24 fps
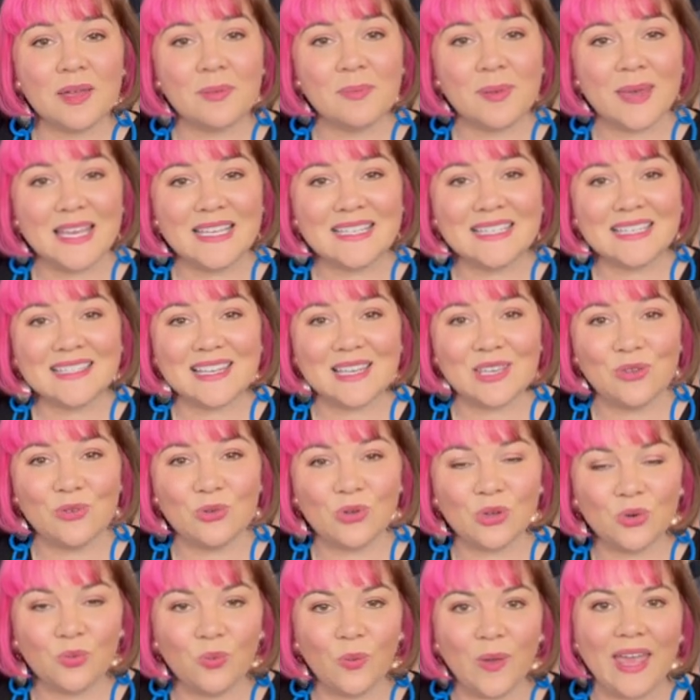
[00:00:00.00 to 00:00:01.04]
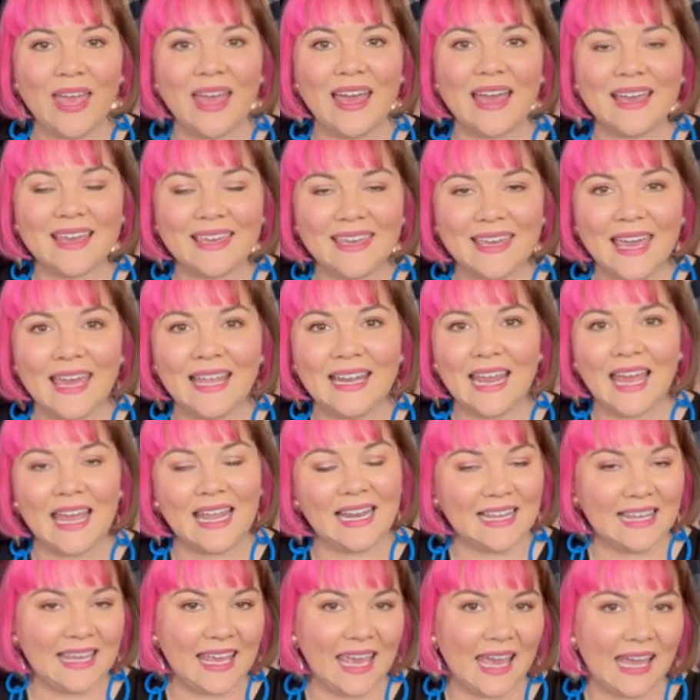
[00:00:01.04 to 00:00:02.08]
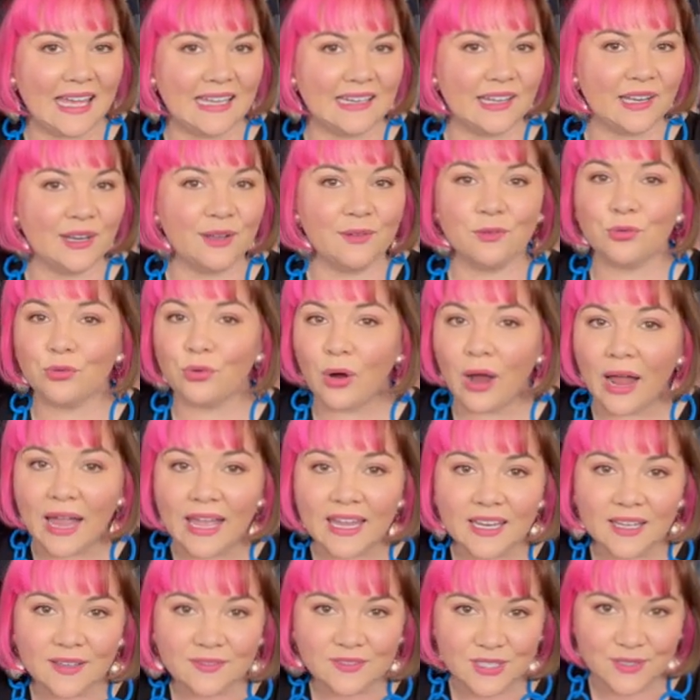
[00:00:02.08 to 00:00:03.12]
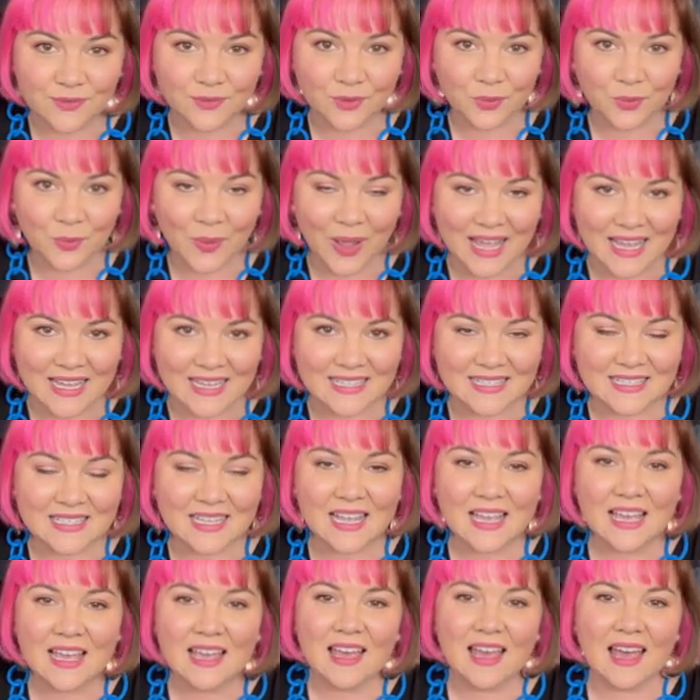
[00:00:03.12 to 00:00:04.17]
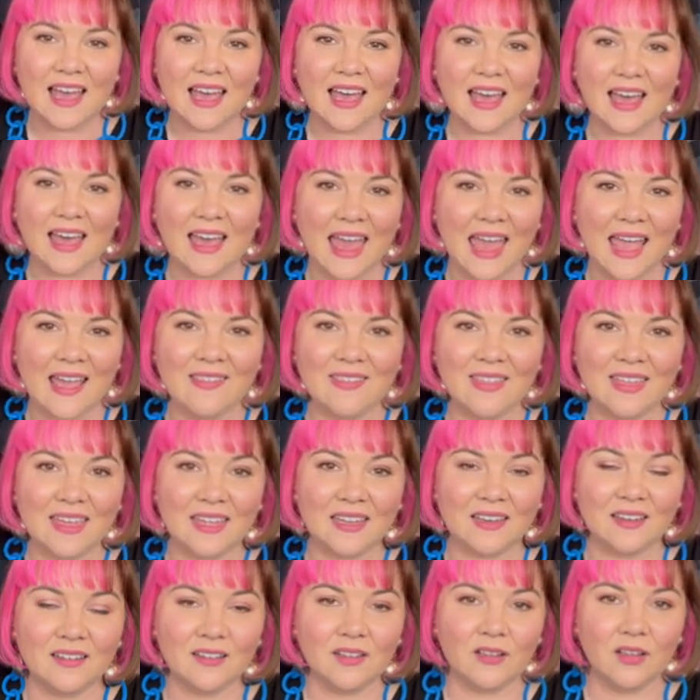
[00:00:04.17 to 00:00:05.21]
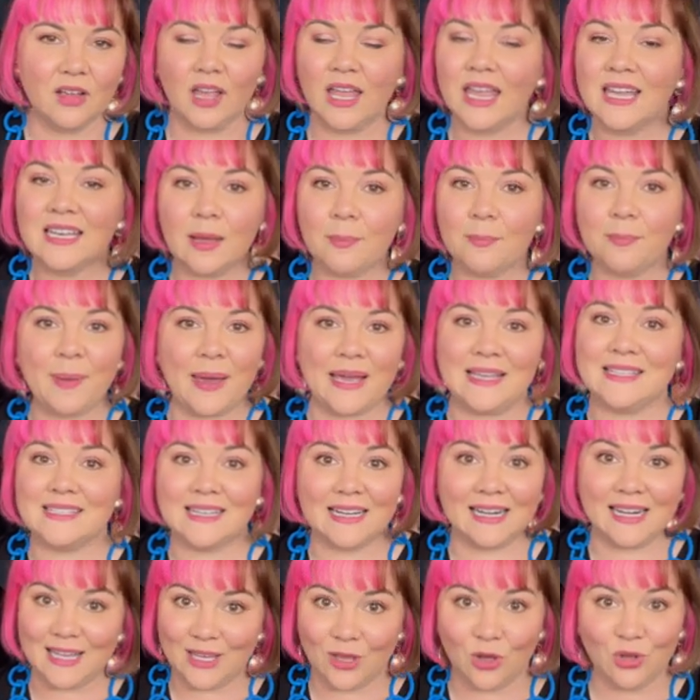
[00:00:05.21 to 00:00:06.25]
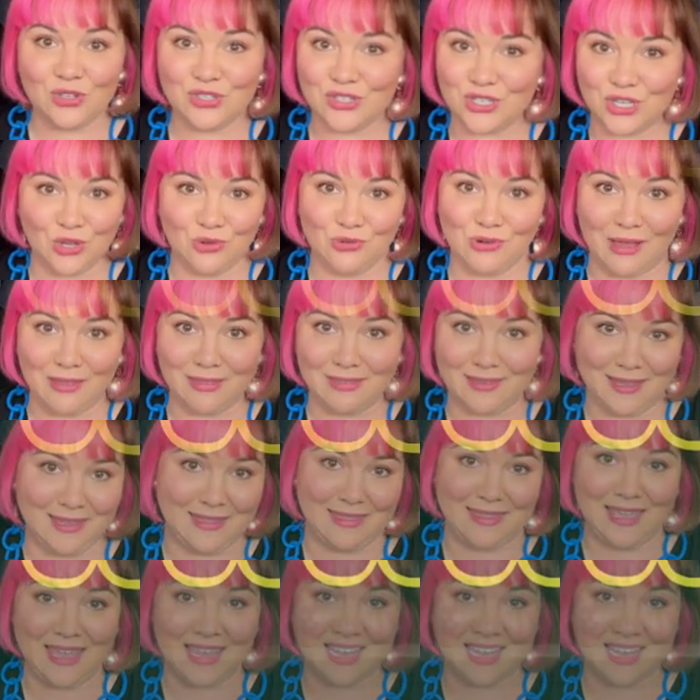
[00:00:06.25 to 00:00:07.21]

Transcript: pieces that you can wear again and again in a variety of different ways, uh, and that end up basically costing you nothing in the